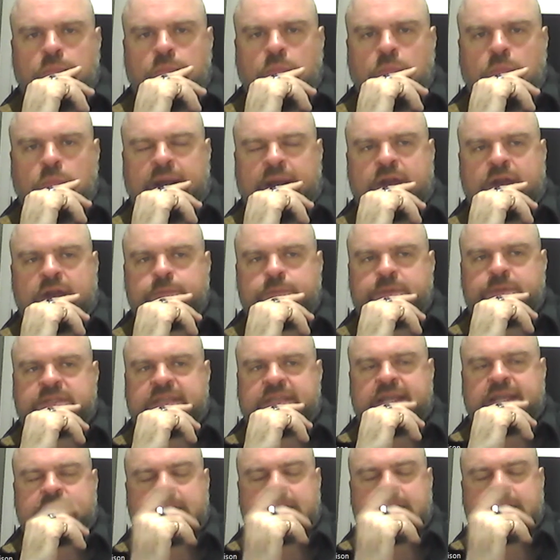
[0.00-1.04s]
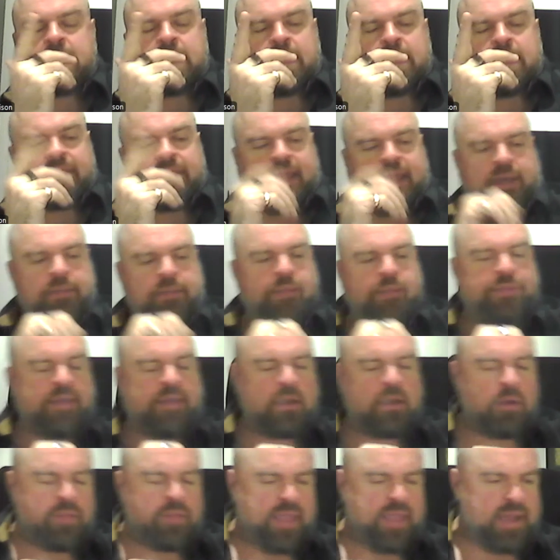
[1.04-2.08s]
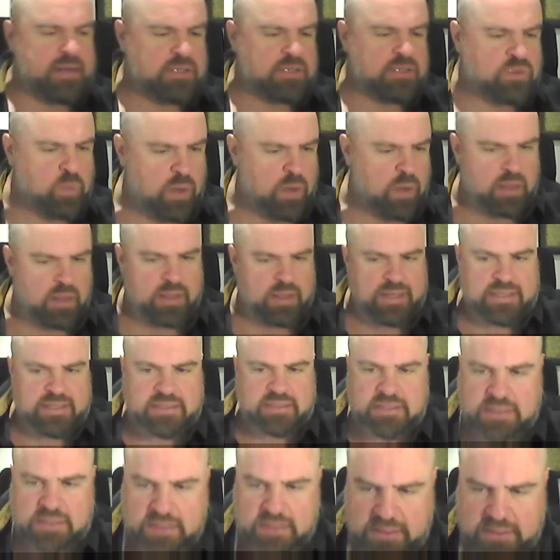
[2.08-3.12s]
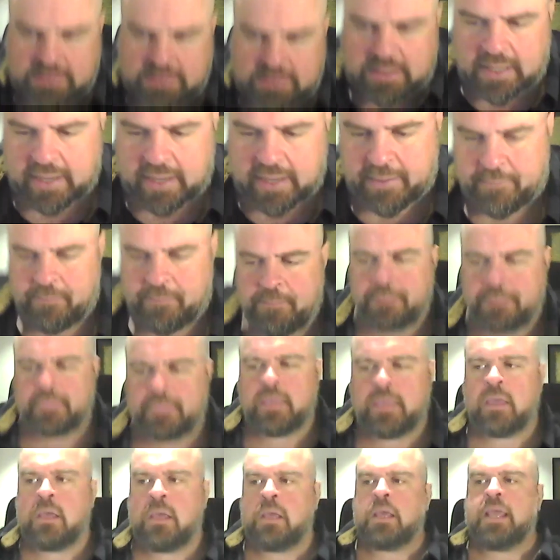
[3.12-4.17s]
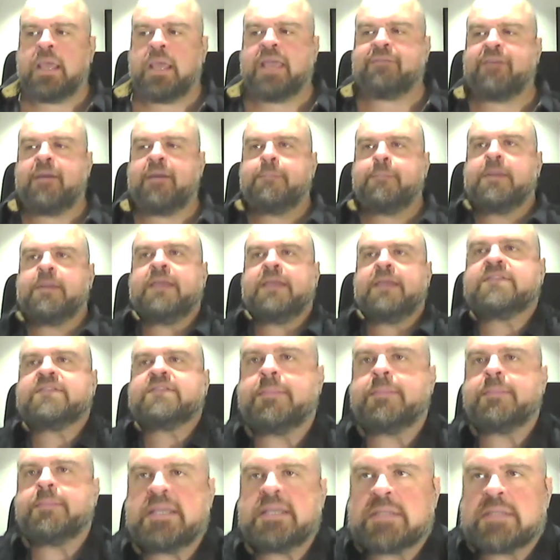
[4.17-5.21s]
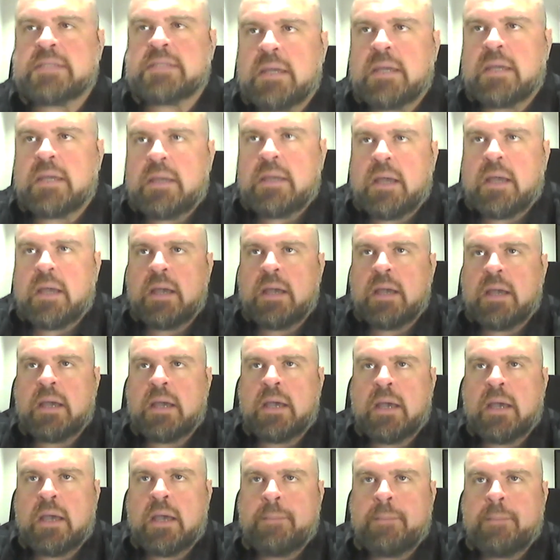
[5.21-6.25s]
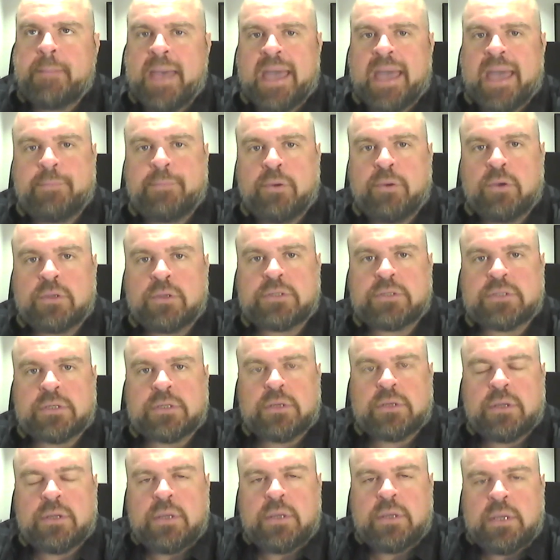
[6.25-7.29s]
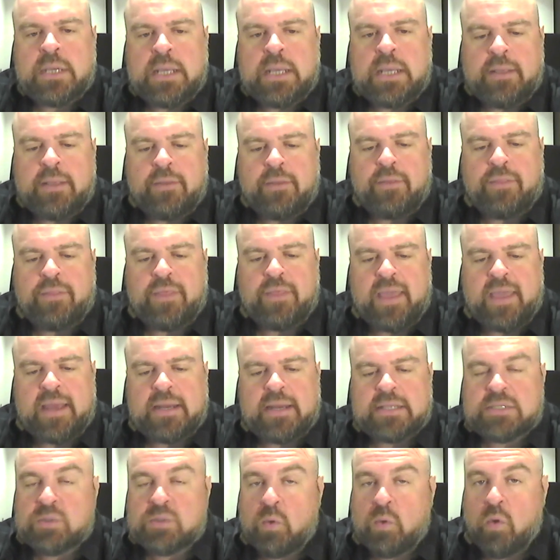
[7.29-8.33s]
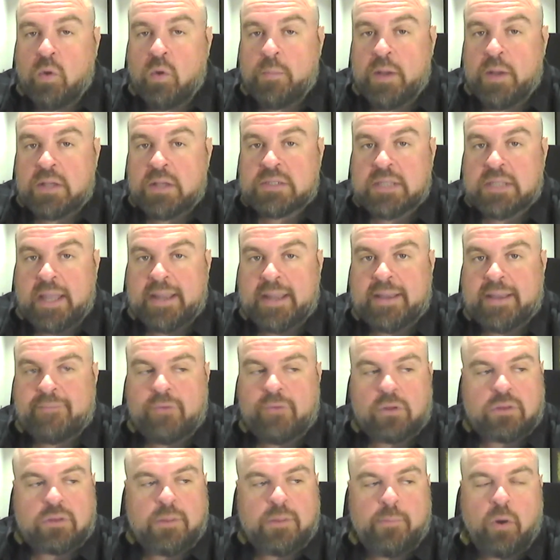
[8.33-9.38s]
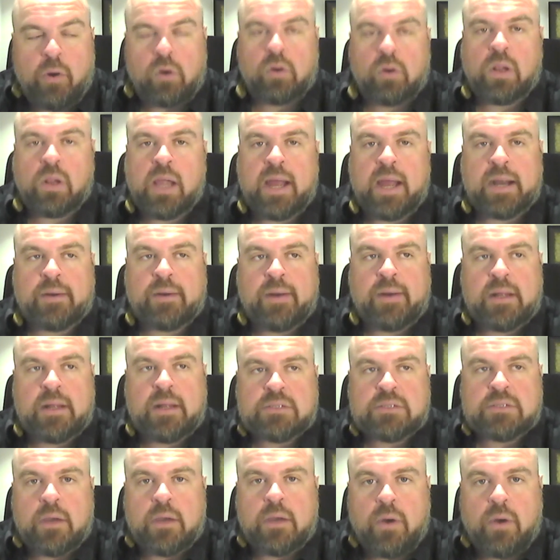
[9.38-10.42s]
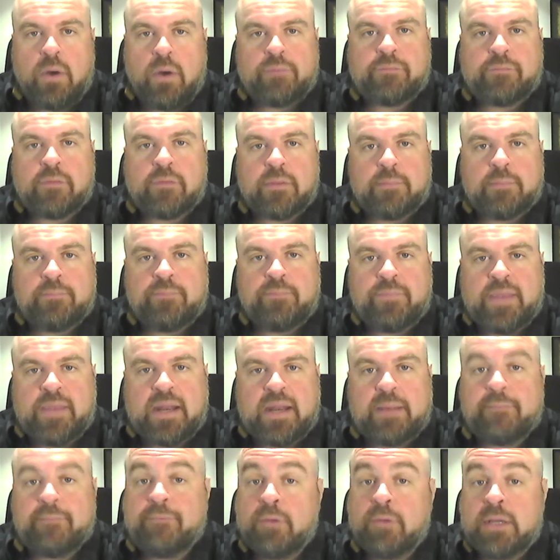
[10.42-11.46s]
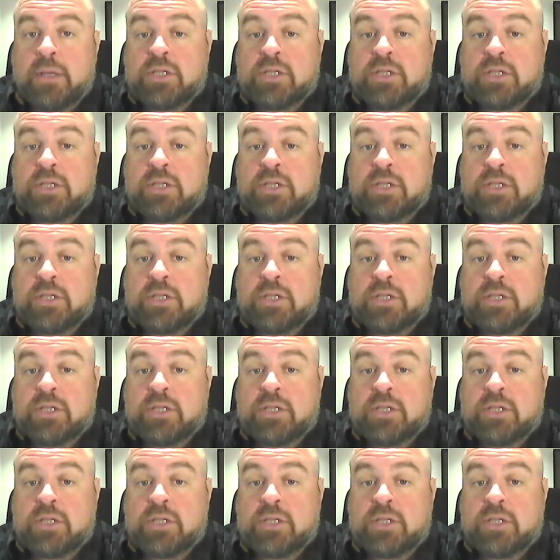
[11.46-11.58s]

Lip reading: 100%. The other thing on that as well is that if I believe somebody's a bad person, then it's almost like I've got the moral high ground to go after them. Then I'm fully